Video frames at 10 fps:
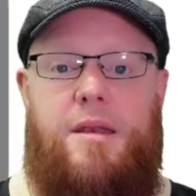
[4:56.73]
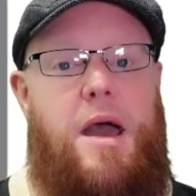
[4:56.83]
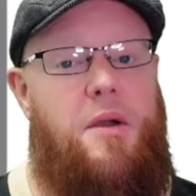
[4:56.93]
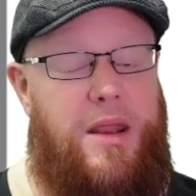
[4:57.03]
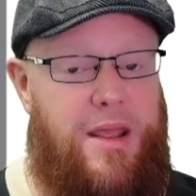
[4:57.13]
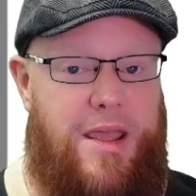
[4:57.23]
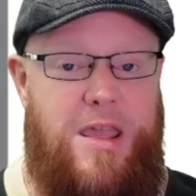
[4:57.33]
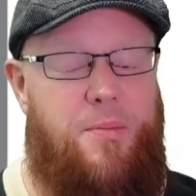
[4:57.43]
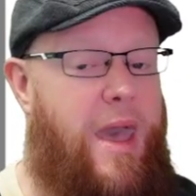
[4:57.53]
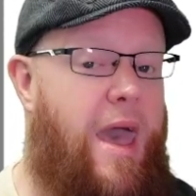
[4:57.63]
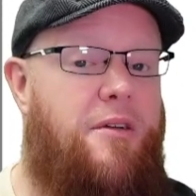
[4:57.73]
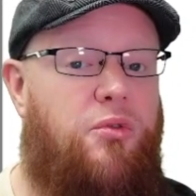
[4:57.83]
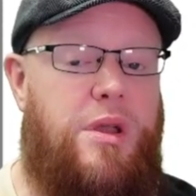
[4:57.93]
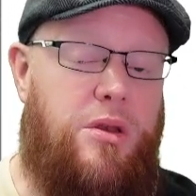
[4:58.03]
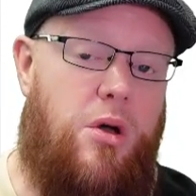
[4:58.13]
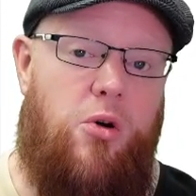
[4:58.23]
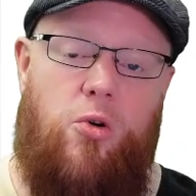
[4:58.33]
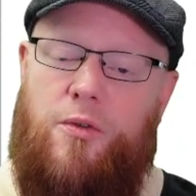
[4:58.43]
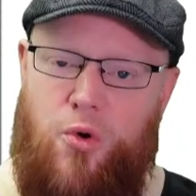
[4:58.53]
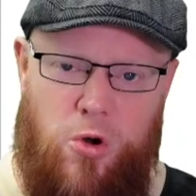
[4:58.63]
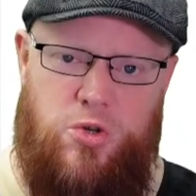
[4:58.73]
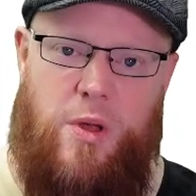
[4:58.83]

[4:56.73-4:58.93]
Now, in a heap, every node, of course,